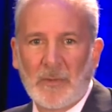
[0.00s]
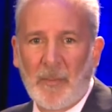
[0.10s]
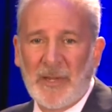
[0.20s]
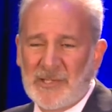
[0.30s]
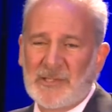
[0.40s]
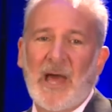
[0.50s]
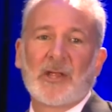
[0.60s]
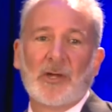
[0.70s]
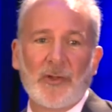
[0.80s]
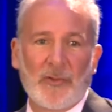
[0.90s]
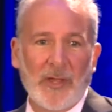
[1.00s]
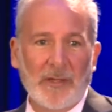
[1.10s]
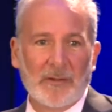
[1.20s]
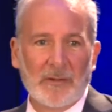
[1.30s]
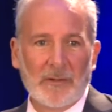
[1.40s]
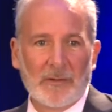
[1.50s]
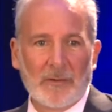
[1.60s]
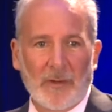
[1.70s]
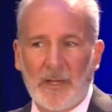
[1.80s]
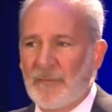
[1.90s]
I mean, isn't that a good thing?
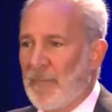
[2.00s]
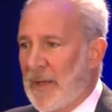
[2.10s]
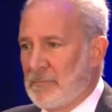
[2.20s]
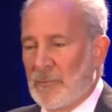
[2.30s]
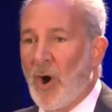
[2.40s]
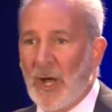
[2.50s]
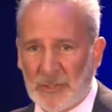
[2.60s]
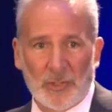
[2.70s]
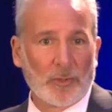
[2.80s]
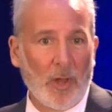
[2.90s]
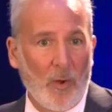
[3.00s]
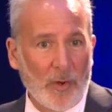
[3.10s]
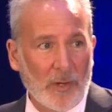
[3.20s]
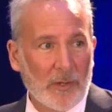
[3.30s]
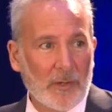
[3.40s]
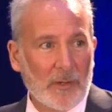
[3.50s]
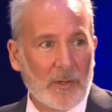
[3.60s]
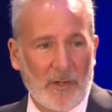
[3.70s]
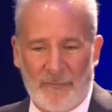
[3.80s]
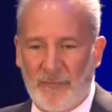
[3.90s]
Right? If my costs are lower,
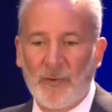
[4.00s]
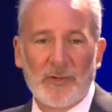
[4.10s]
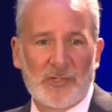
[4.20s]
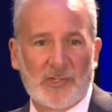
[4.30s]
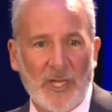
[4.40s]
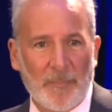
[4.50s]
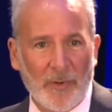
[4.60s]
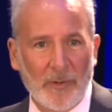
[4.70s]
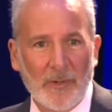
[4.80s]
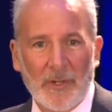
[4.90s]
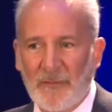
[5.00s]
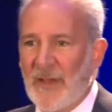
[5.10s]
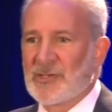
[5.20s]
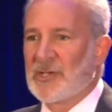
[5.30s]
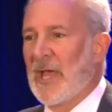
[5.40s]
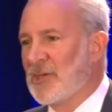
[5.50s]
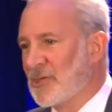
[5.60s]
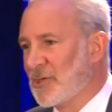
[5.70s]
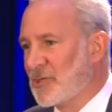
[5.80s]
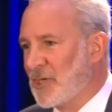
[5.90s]
if food is cheaper, if
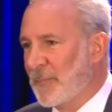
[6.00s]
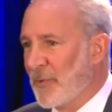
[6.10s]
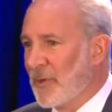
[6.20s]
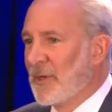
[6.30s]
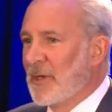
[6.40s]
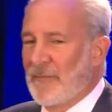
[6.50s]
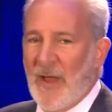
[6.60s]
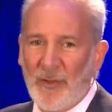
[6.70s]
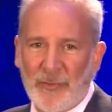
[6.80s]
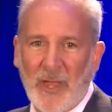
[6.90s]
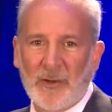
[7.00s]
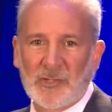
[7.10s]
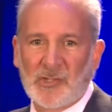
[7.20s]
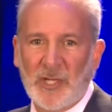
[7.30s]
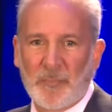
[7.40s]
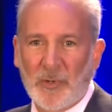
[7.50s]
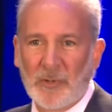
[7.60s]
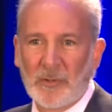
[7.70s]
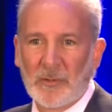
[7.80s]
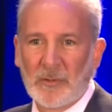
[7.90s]
education is cheaper, if health care is
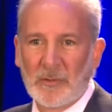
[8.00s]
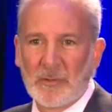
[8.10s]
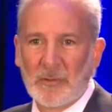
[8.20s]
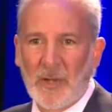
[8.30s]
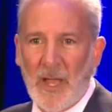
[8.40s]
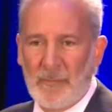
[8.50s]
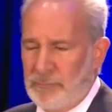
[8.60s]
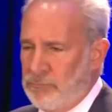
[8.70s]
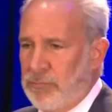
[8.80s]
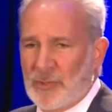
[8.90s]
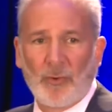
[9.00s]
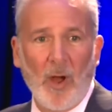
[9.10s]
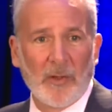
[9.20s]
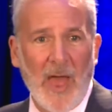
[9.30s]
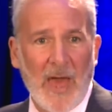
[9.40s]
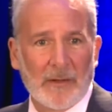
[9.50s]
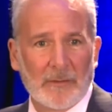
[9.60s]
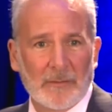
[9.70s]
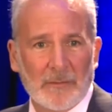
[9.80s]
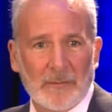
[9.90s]
cheaper, eh, what's wrong with
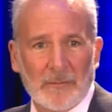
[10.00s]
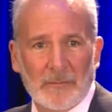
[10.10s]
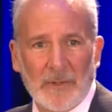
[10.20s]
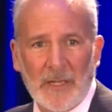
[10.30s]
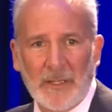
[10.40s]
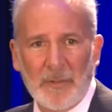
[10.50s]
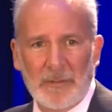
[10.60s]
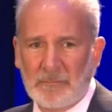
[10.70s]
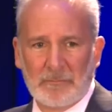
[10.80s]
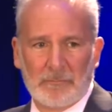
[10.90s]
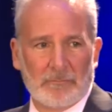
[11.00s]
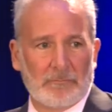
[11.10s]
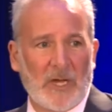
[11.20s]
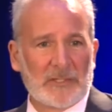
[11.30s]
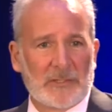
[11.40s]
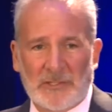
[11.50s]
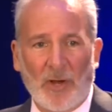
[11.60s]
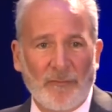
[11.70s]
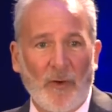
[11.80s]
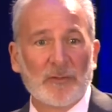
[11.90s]
that? Right? I mean, my
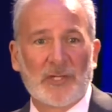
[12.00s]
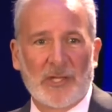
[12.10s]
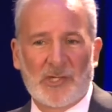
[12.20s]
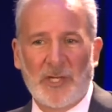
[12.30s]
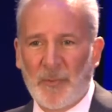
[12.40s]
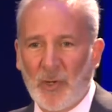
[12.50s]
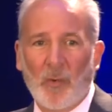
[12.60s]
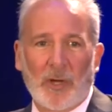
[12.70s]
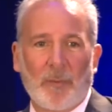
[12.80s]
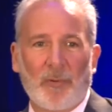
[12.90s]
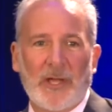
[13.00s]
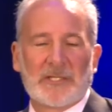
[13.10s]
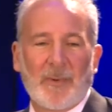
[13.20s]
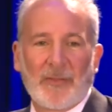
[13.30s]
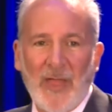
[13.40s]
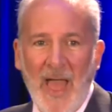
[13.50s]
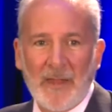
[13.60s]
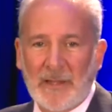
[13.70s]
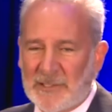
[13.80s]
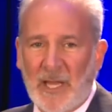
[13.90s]
cell phones get cheaper. No one complains about
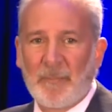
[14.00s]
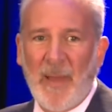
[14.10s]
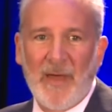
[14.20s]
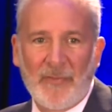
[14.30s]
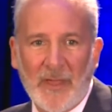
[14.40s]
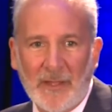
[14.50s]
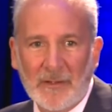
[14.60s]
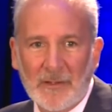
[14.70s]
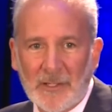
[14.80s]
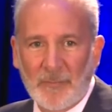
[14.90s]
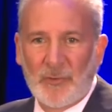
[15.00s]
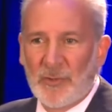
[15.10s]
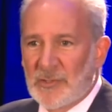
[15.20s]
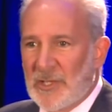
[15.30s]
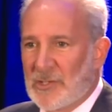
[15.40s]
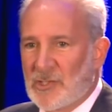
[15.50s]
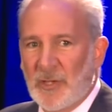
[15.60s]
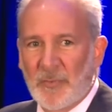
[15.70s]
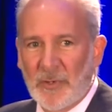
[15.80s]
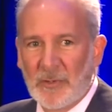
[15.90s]
that. That's not a bad thing. Computers get
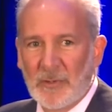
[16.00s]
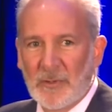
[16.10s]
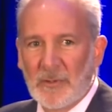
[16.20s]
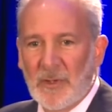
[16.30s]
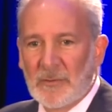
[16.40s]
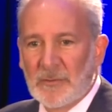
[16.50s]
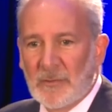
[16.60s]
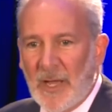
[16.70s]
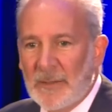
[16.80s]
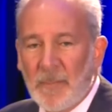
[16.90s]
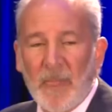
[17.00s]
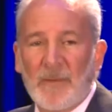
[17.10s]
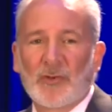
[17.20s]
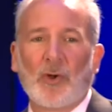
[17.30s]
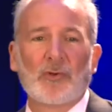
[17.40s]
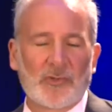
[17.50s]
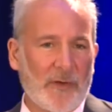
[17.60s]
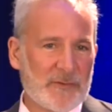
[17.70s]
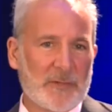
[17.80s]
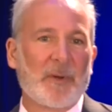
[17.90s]
cheaper, right? This whole
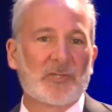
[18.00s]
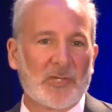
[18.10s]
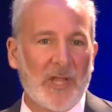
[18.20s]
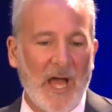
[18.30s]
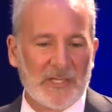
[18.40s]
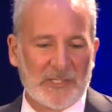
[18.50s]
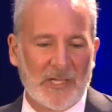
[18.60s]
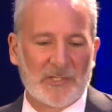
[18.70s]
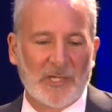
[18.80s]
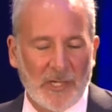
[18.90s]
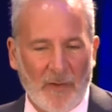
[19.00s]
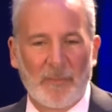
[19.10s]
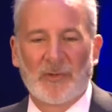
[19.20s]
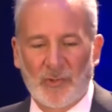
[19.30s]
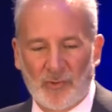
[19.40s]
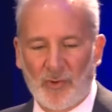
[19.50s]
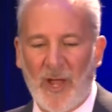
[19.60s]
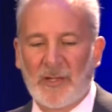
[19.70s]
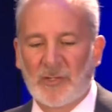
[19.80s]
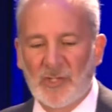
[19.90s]
stuff is a bunch of nonsense. The governments are
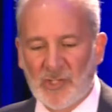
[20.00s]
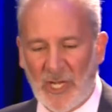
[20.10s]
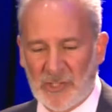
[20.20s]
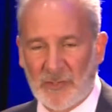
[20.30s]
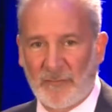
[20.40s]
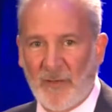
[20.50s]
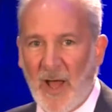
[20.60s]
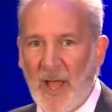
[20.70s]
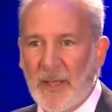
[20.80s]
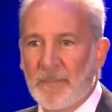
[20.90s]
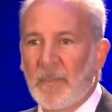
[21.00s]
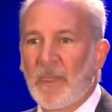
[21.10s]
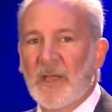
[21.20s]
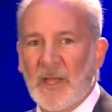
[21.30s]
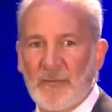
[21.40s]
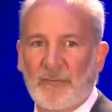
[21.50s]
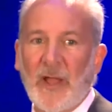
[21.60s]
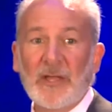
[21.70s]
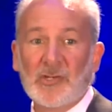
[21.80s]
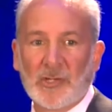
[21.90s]
trying to justify
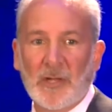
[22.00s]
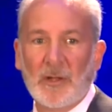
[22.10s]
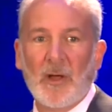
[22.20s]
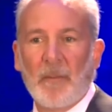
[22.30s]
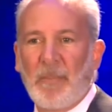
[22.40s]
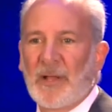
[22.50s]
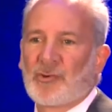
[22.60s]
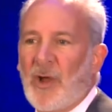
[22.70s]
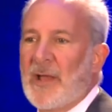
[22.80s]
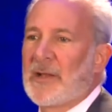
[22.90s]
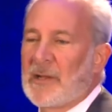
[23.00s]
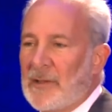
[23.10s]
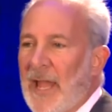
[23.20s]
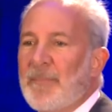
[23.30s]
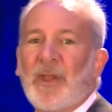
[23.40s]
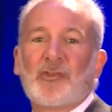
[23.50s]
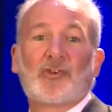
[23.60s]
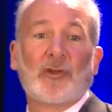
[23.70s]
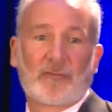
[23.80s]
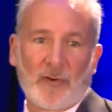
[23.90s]
inflation by trying to claim that it's
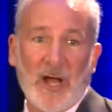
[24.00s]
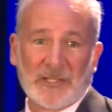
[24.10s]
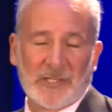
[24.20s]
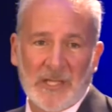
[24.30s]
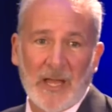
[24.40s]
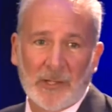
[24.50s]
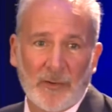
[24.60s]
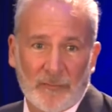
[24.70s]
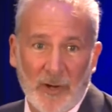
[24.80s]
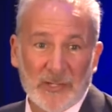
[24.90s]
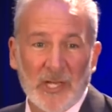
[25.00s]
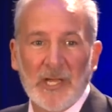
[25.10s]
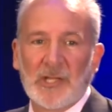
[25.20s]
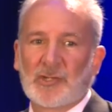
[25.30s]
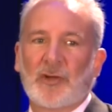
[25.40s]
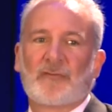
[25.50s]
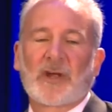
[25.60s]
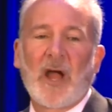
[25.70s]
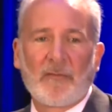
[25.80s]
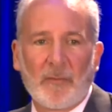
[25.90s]
good for us. It's not good for us. It's good
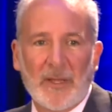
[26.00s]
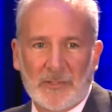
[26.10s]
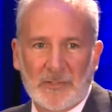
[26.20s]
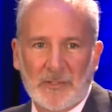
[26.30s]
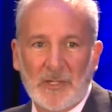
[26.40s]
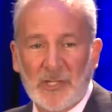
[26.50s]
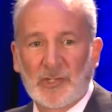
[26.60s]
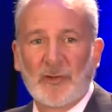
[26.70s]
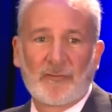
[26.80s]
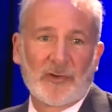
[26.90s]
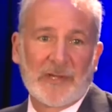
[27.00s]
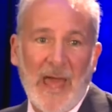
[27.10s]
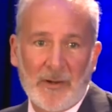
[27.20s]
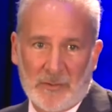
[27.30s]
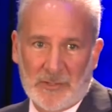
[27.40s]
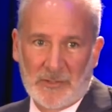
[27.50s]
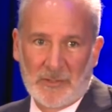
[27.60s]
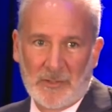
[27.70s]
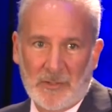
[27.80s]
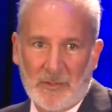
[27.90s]
for governments. It's good for debtors.
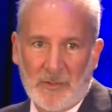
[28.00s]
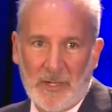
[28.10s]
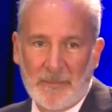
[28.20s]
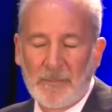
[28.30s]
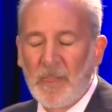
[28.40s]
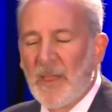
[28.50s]
Right?